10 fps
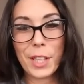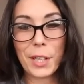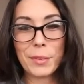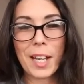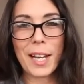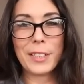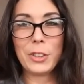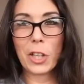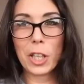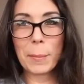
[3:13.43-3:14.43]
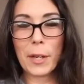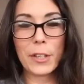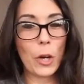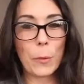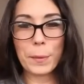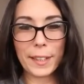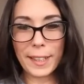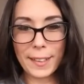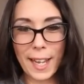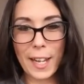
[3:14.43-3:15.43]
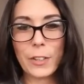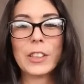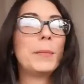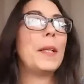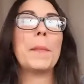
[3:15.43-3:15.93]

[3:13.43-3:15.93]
you know, I do talk about it openly in the house.